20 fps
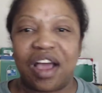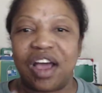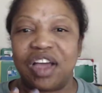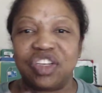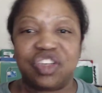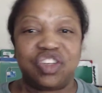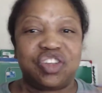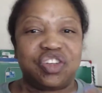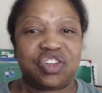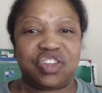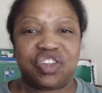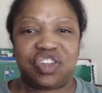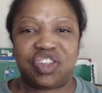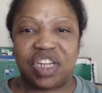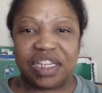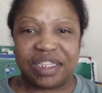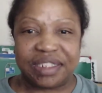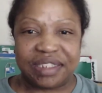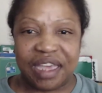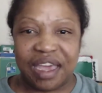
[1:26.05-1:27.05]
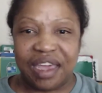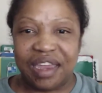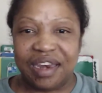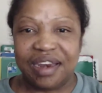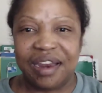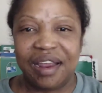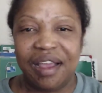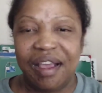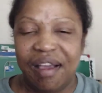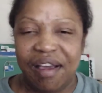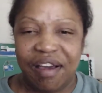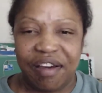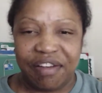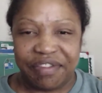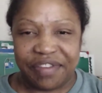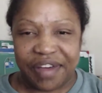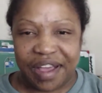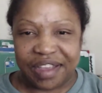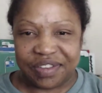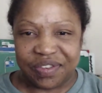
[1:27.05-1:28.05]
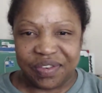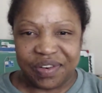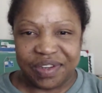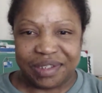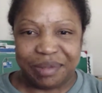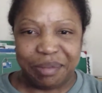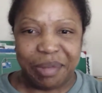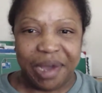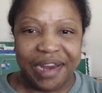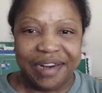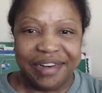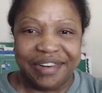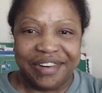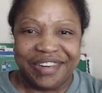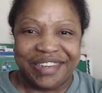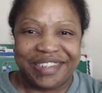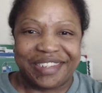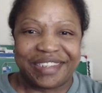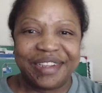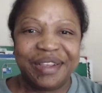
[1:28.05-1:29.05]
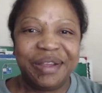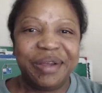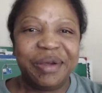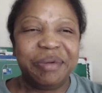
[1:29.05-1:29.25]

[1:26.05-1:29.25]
a shit ton of phosphorus binders